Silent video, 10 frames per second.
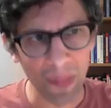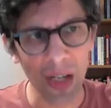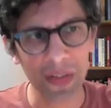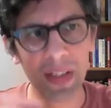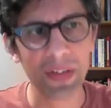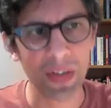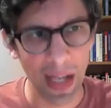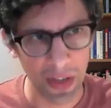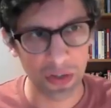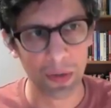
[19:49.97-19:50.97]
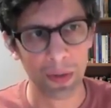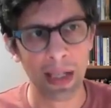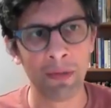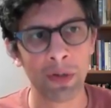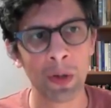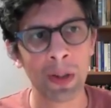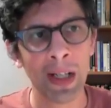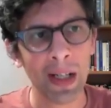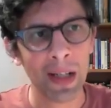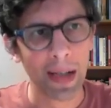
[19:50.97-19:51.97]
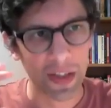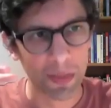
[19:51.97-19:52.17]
At an international level, it's